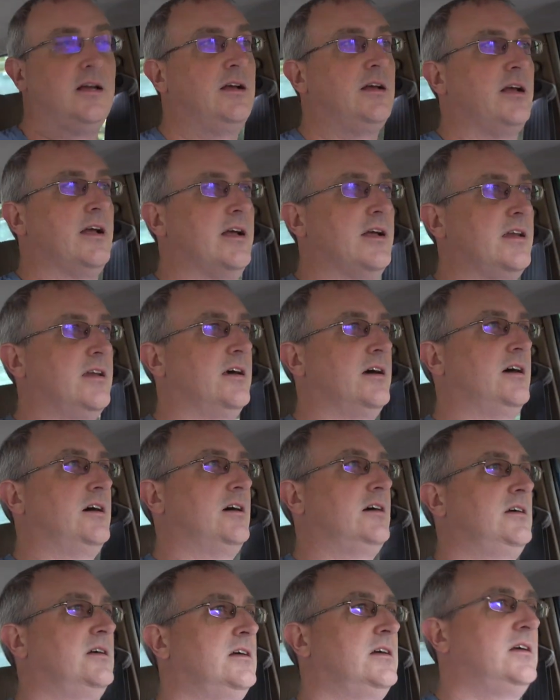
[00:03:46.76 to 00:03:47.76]
And
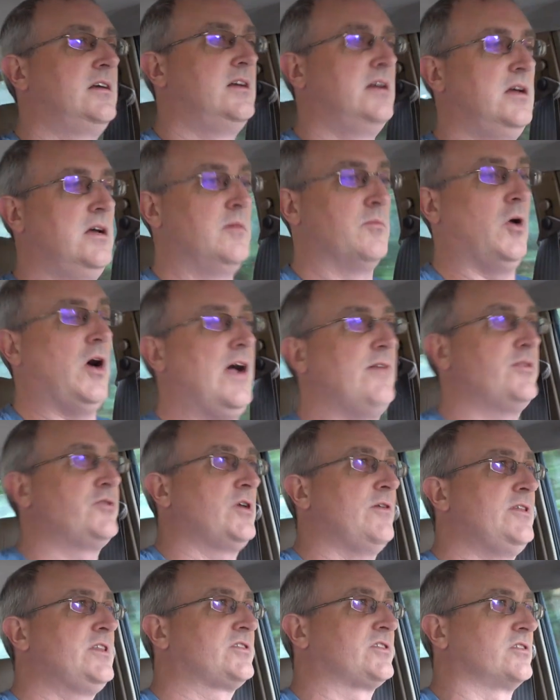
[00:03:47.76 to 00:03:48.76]
well, I haven't
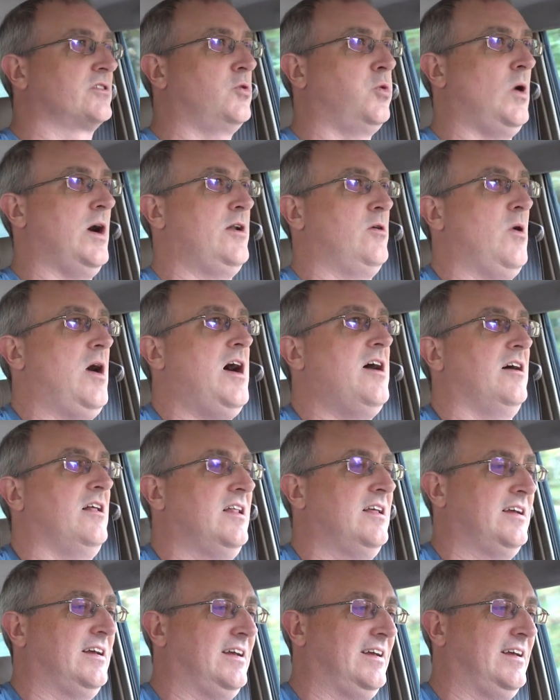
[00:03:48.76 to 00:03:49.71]
driven this in quite a while.